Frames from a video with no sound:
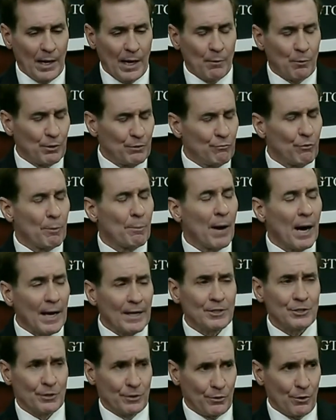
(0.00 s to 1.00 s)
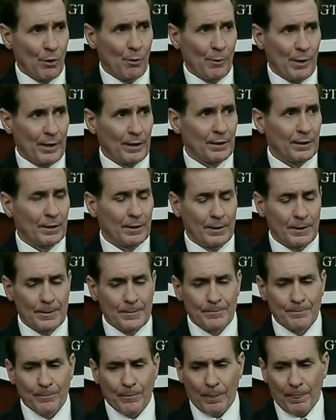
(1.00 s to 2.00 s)
I would remind you, though, Mike,
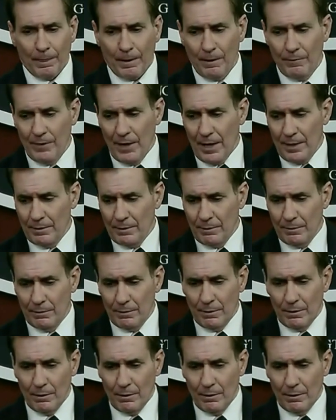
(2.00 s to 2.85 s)
that